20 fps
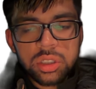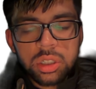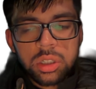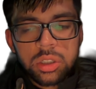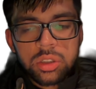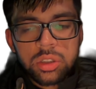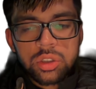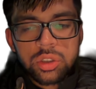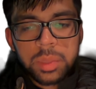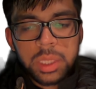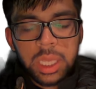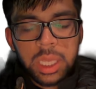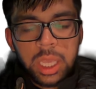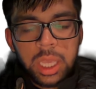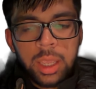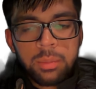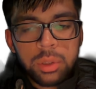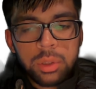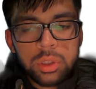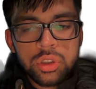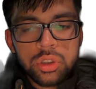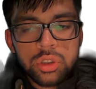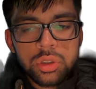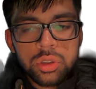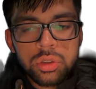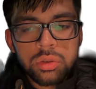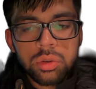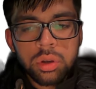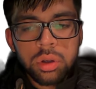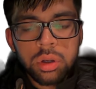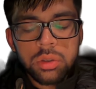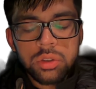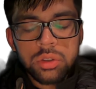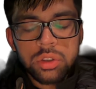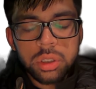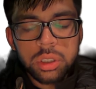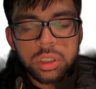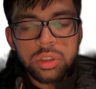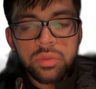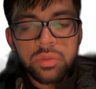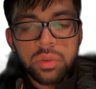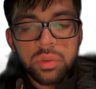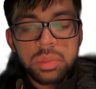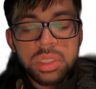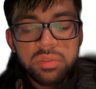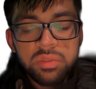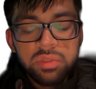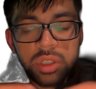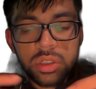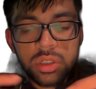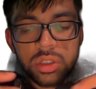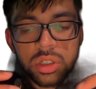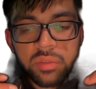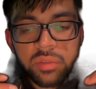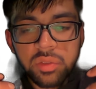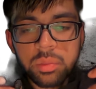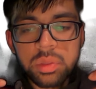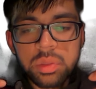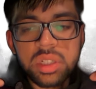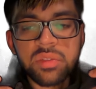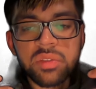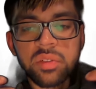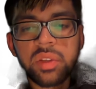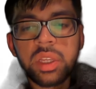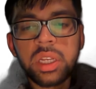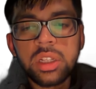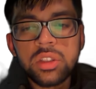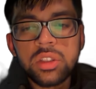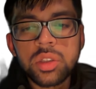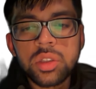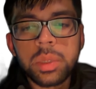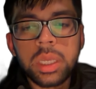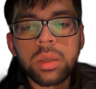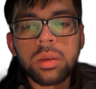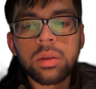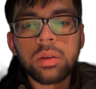to be able to traffic from different VLANs to be